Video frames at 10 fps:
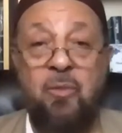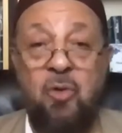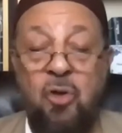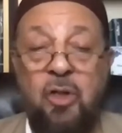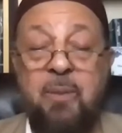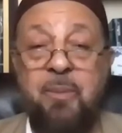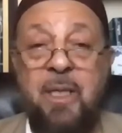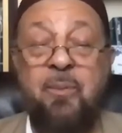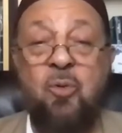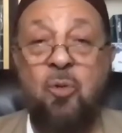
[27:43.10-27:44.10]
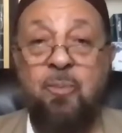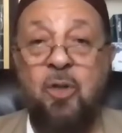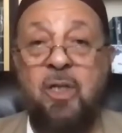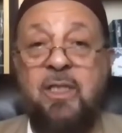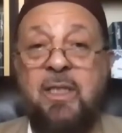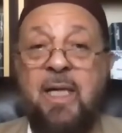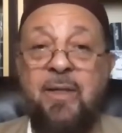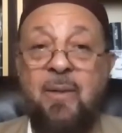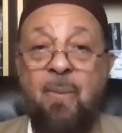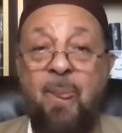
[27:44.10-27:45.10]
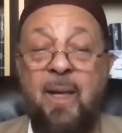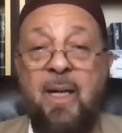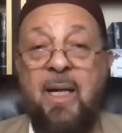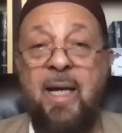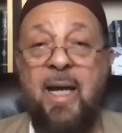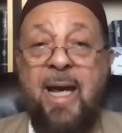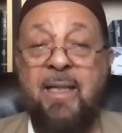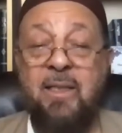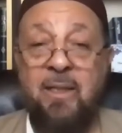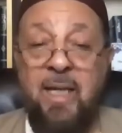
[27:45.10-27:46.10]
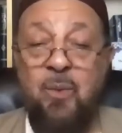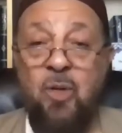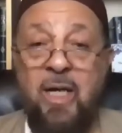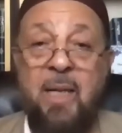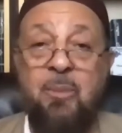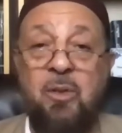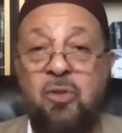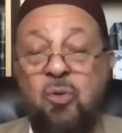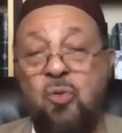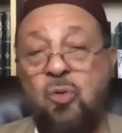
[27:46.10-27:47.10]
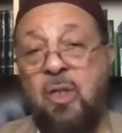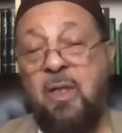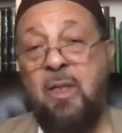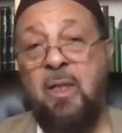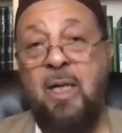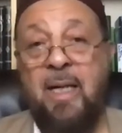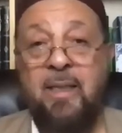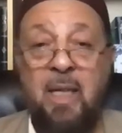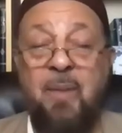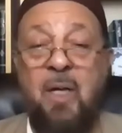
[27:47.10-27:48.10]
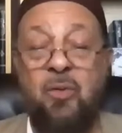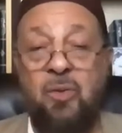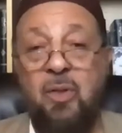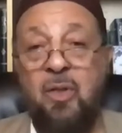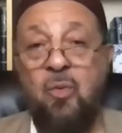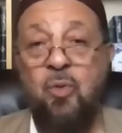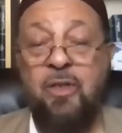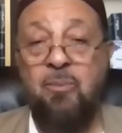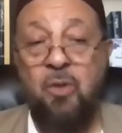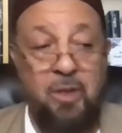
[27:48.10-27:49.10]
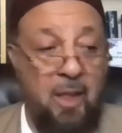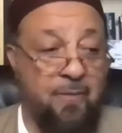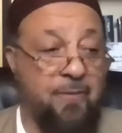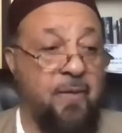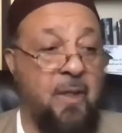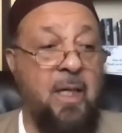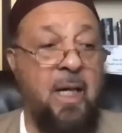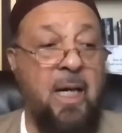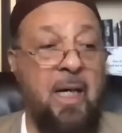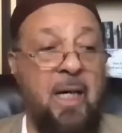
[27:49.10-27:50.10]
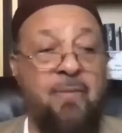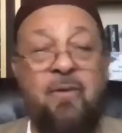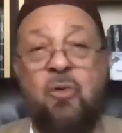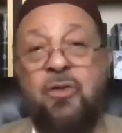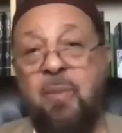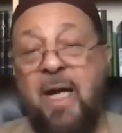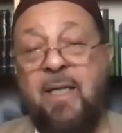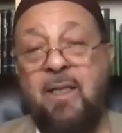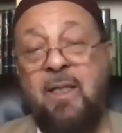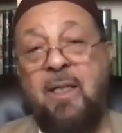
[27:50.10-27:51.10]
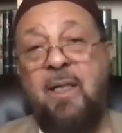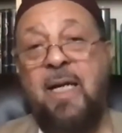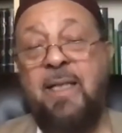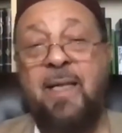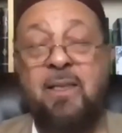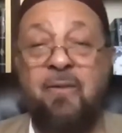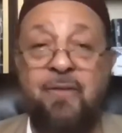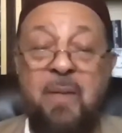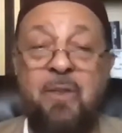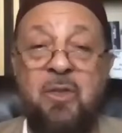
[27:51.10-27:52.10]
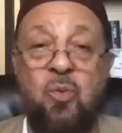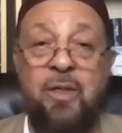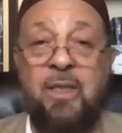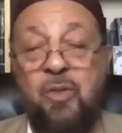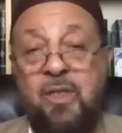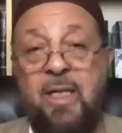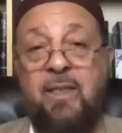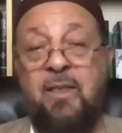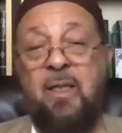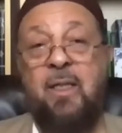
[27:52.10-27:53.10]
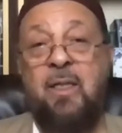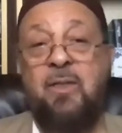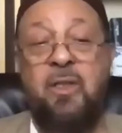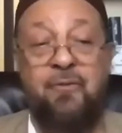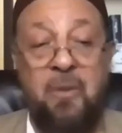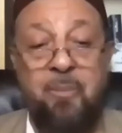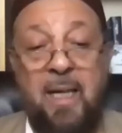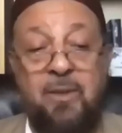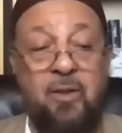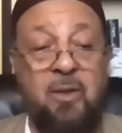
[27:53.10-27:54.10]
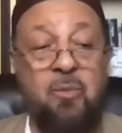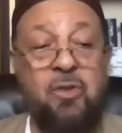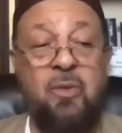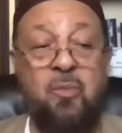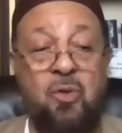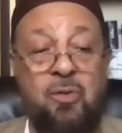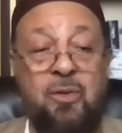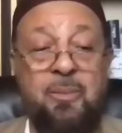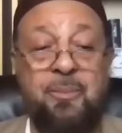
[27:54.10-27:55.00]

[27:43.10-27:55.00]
early people who put it together, and they were able to come out with the Mushaf of Uthman, and that is the famous one that was sent to different parts of the Muslim world.